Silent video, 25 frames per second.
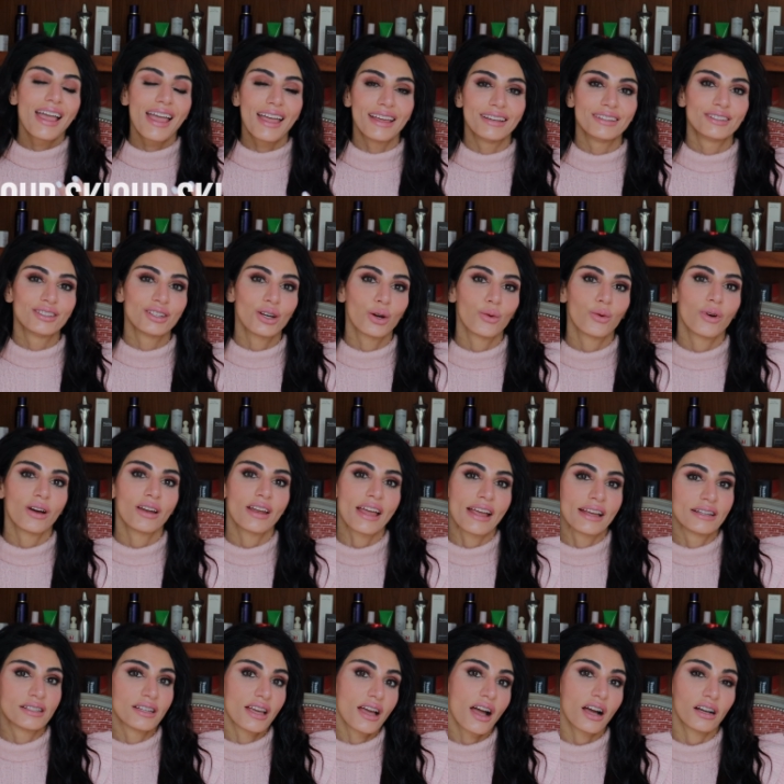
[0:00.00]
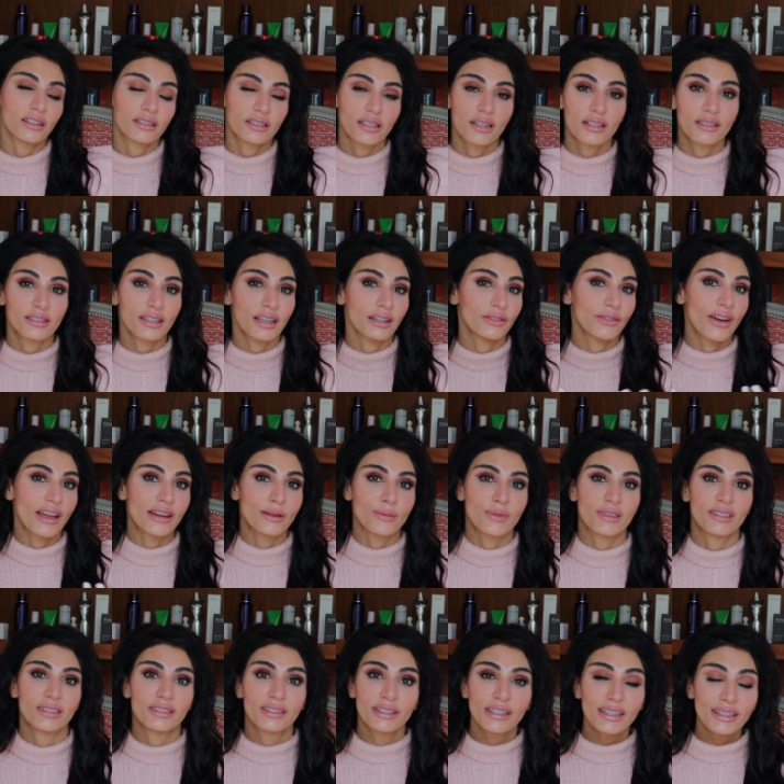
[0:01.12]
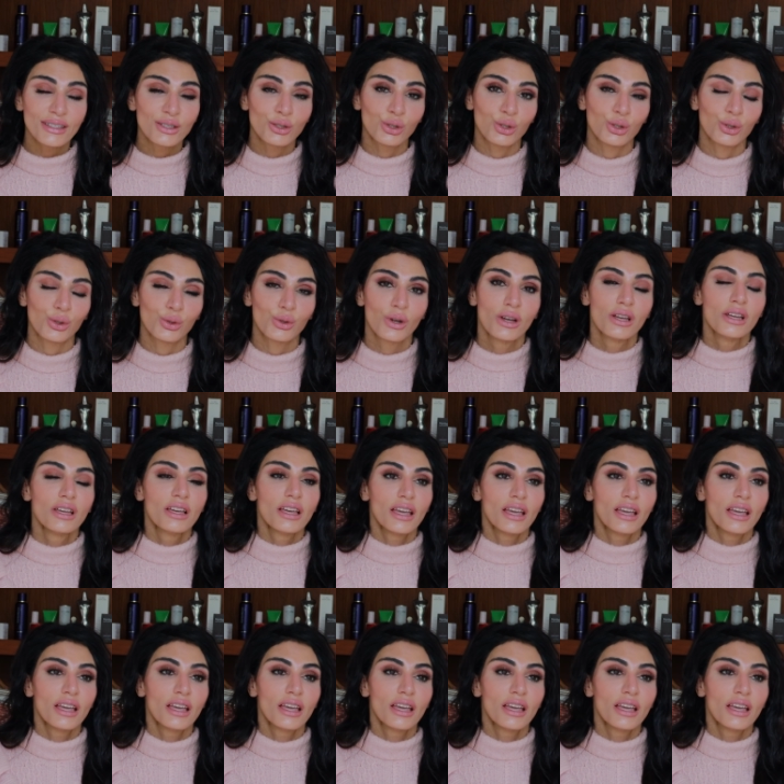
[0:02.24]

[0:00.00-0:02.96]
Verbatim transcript: And so what antioxidants like vitamin C do